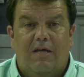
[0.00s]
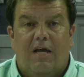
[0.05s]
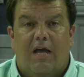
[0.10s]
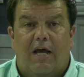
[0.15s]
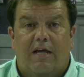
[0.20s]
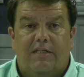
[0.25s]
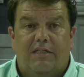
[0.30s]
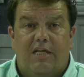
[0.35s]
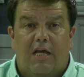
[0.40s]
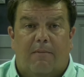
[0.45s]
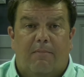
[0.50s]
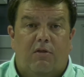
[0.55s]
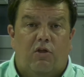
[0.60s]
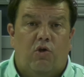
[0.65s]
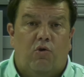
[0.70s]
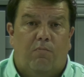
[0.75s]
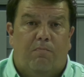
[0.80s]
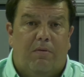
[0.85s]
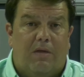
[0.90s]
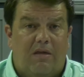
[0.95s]
A
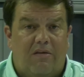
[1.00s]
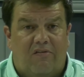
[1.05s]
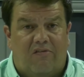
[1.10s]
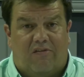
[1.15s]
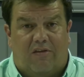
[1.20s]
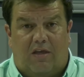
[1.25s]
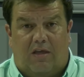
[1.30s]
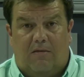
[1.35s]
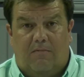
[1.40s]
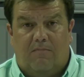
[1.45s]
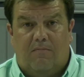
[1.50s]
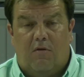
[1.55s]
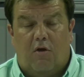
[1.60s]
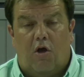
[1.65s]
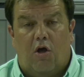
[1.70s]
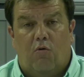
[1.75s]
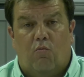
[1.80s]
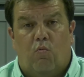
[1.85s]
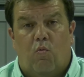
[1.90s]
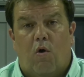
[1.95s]
WBC,
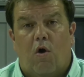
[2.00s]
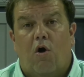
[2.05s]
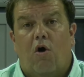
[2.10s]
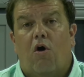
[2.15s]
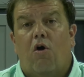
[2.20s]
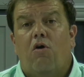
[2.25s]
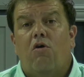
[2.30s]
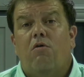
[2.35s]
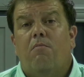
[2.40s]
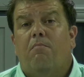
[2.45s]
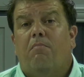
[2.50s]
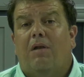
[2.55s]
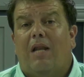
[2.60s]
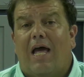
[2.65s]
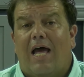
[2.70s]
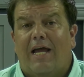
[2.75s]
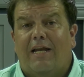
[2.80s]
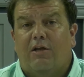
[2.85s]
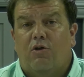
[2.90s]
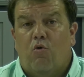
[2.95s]
a wall
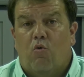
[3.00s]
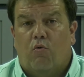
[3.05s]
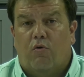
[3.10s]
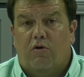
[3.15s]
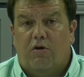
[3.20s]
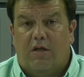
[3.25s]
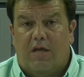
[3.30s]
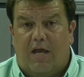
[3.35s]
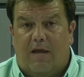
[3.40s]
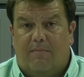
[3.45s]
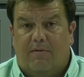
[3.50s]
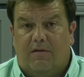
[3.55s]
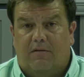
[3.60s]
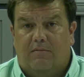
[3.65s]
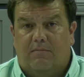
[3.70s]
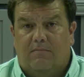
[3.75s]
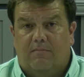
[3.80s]
blind corner cabinet.